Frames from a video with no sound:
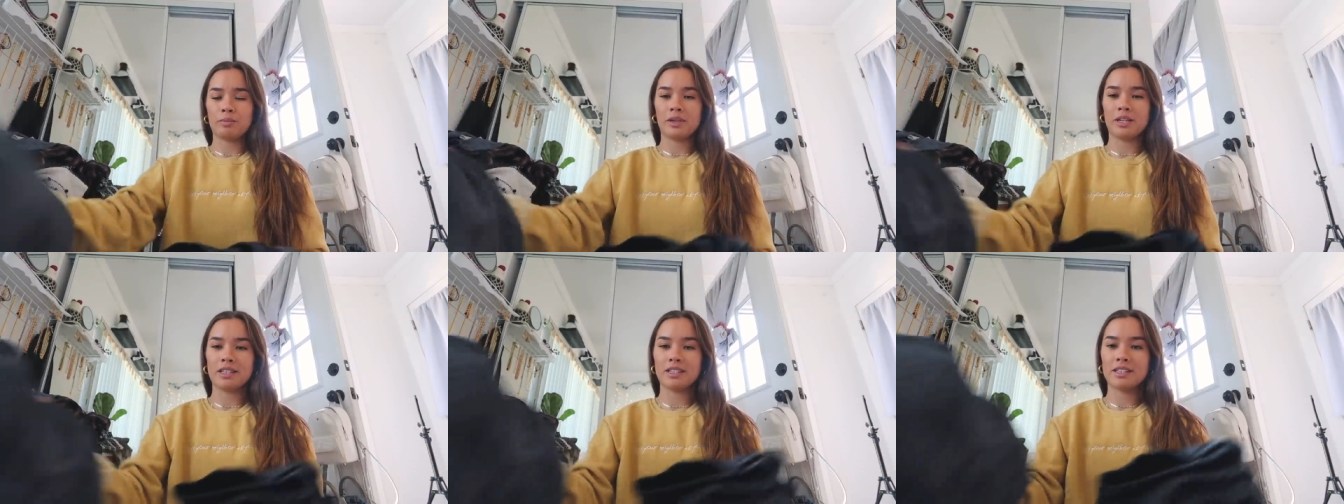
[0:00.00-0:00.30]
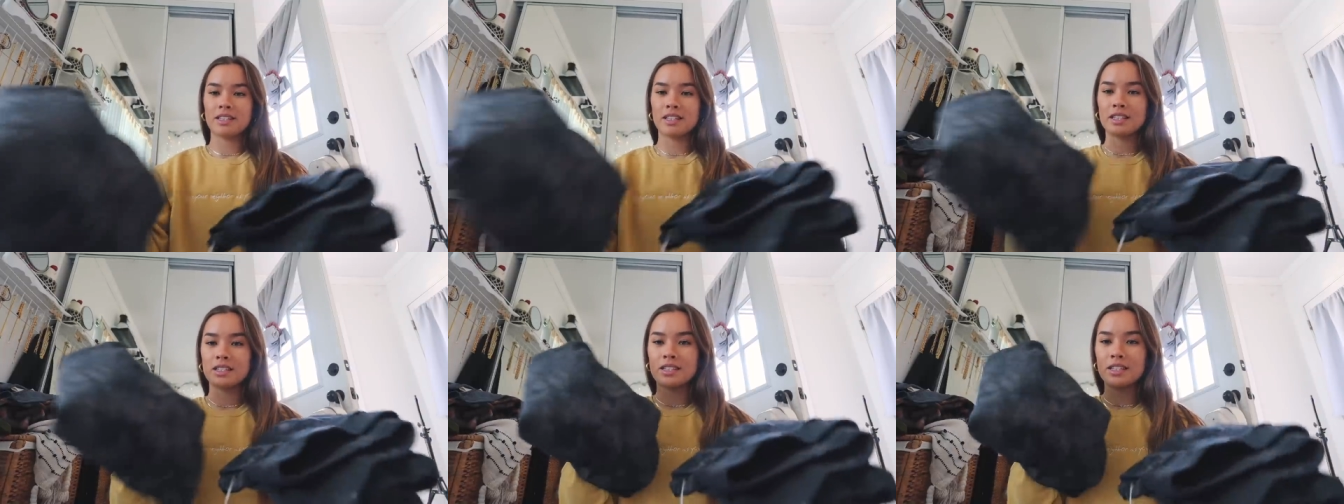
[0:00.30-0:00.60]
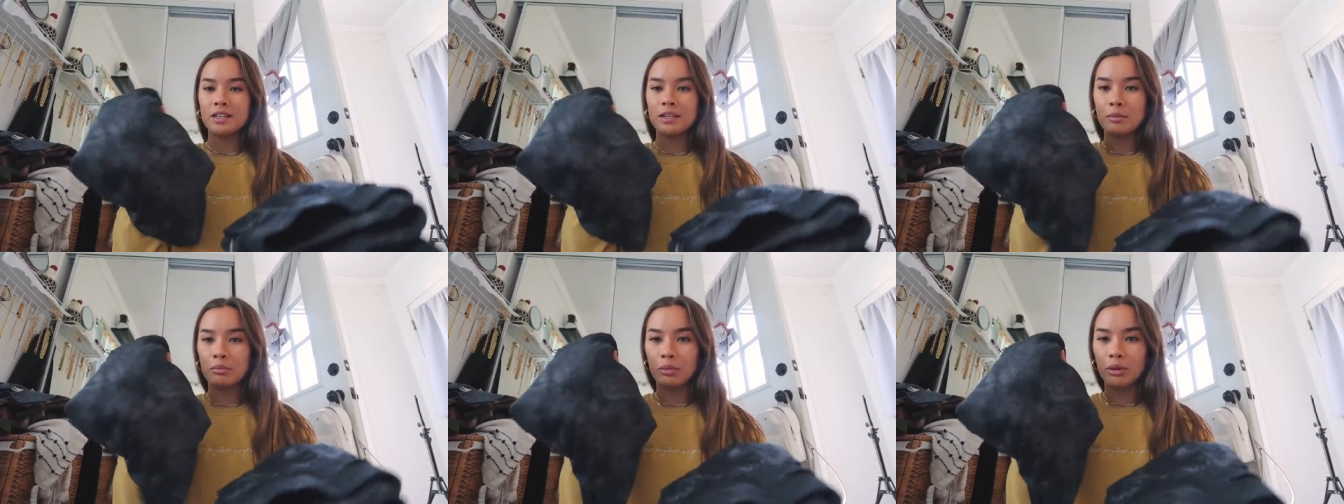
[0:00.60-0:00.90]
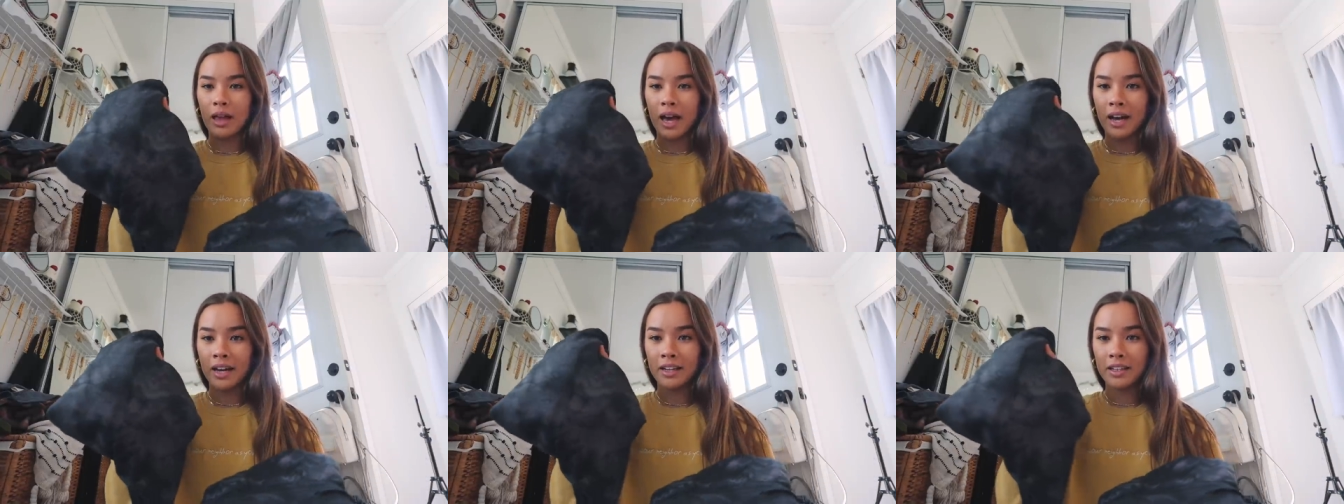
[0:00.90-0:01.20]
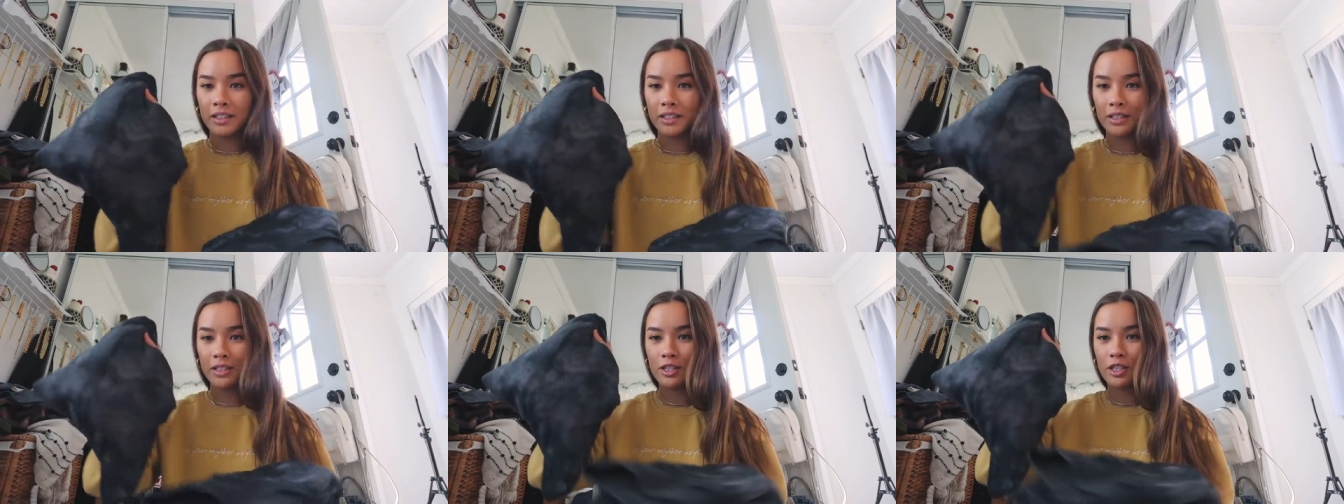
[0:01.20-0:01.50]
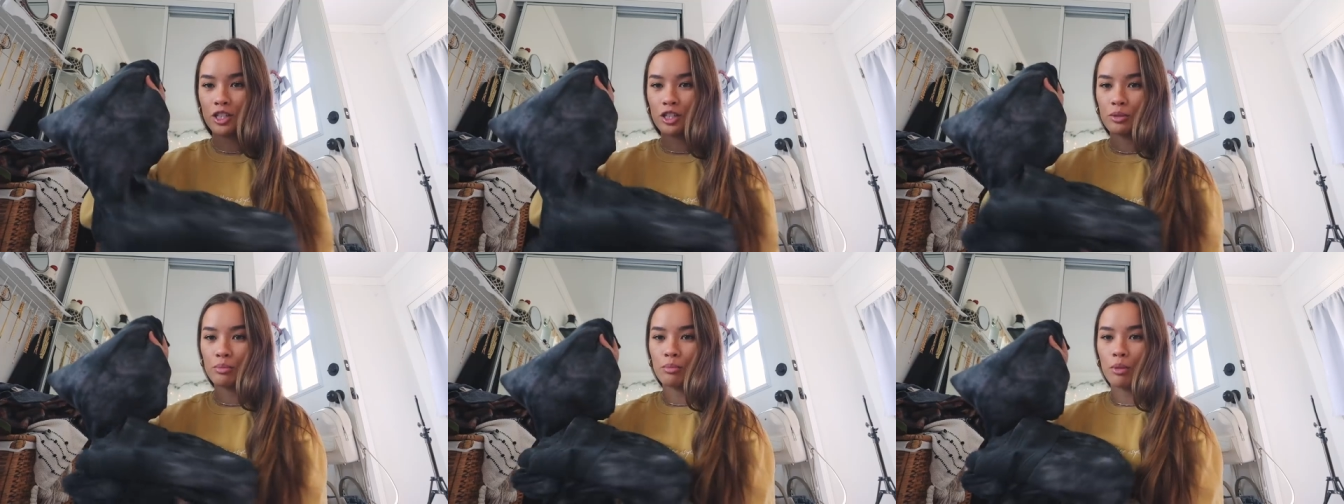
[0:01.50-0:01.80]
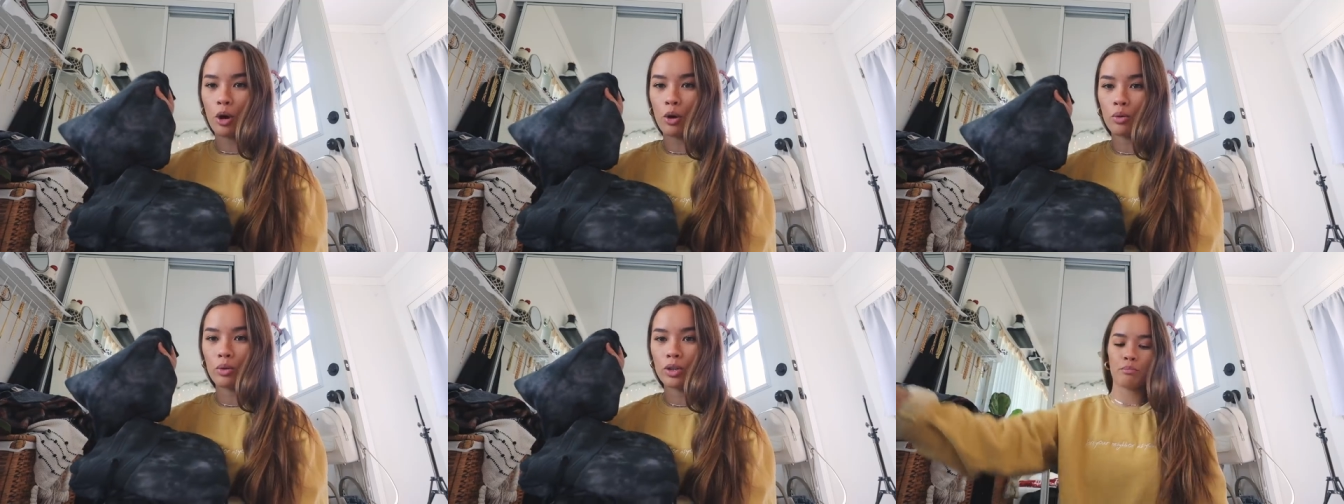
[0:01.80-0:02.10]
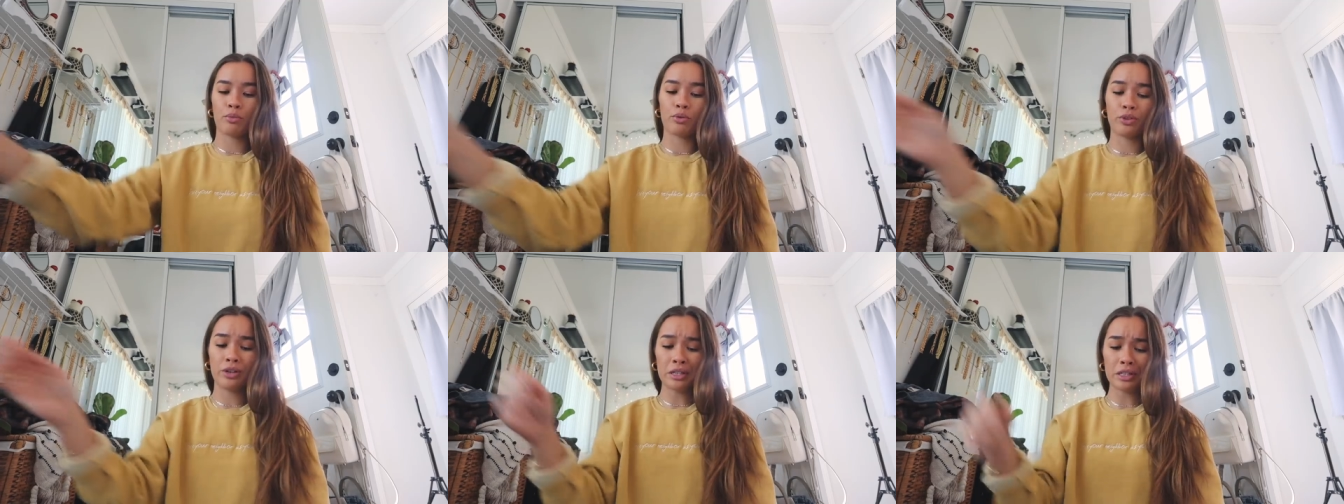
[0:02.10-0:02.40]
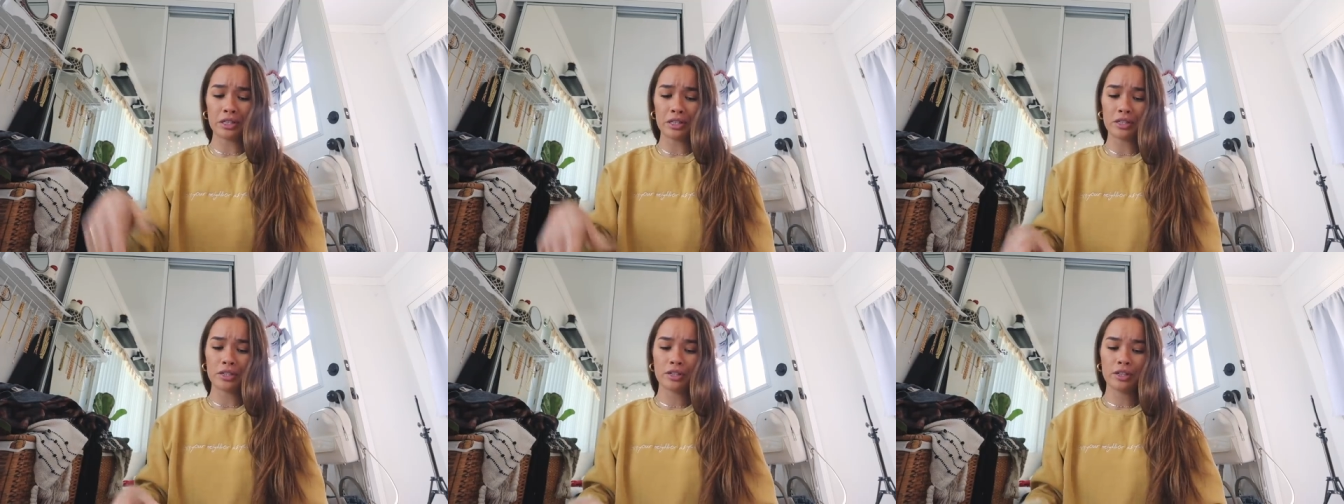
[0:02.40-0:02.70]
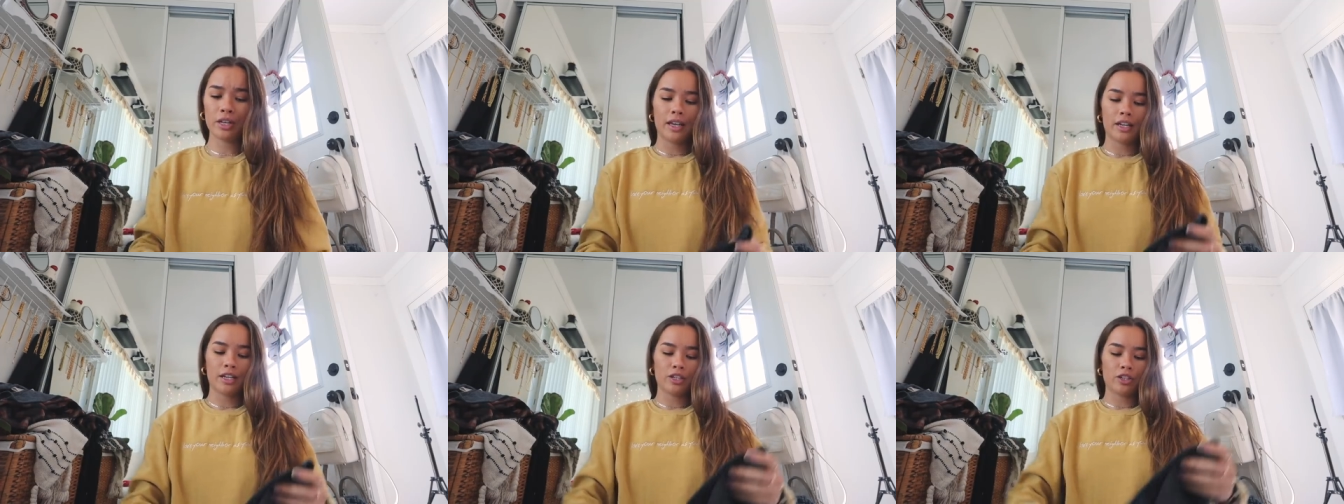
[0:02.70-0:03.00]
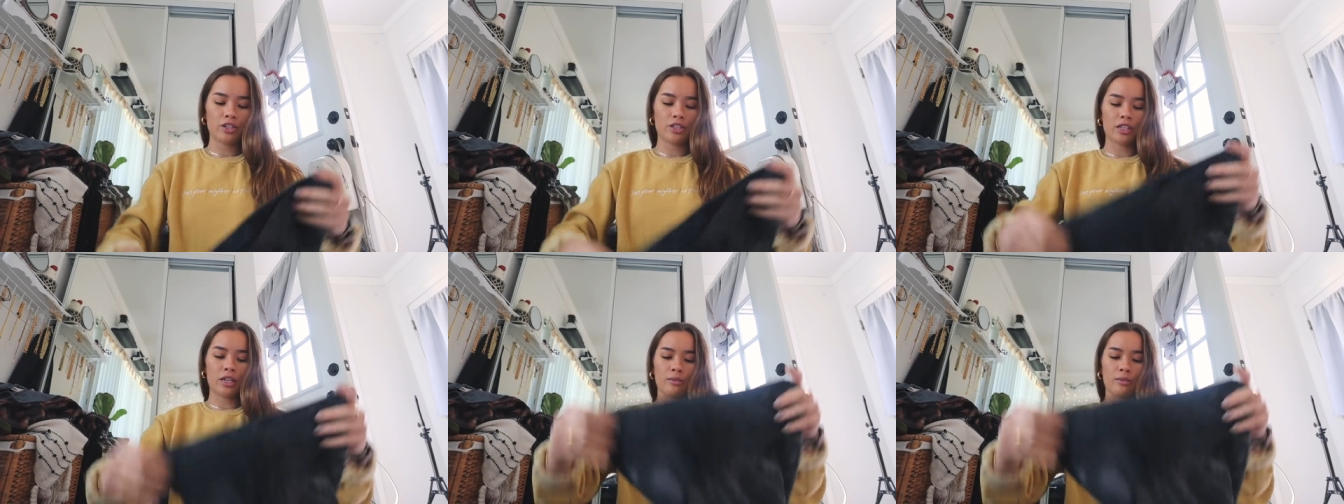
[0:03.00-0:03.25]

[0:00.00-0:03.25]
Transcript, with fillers: but it's this black smoke print and it just